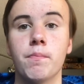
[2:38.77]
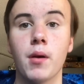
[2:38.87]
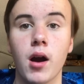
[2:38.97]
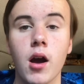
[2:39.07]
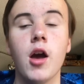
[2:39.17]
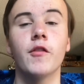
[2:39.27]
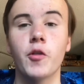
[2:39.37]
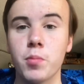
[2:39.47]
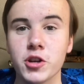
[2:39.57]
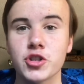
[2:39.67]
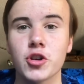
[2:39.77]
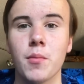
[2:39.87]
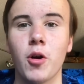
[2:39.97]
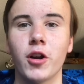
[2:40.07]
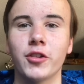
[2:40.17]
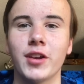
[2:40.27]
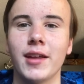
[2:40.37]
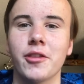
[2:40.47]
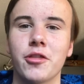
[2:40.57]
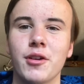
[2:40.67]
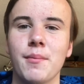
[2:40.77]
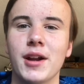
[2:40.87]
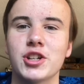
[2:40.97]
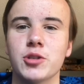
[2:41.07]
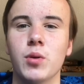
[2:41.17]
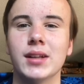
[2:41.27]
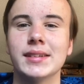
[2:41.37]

But Fabrizio Romano saying the three magic words